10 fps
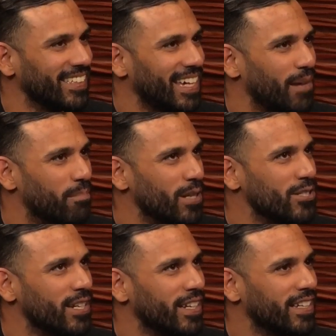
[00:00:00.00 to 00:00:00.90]
Yeah,
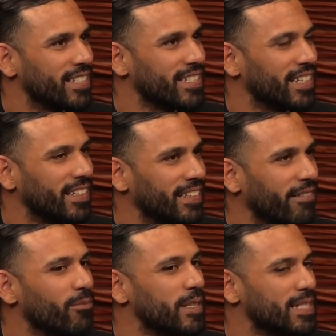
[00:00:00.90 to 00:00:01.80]
budgeting has
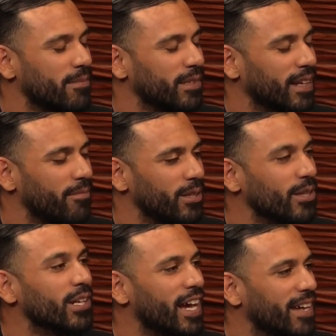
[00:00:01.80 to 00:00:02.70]
never been something I've been
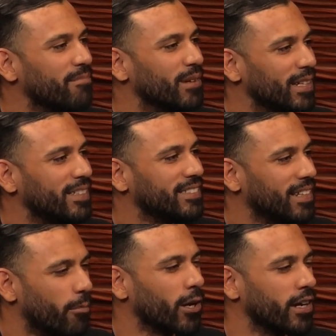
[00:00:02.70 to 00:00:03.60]
good at, but
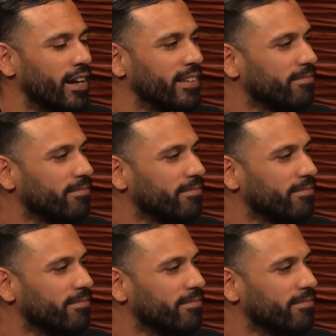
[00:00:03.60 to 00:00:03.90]
I'm working on it.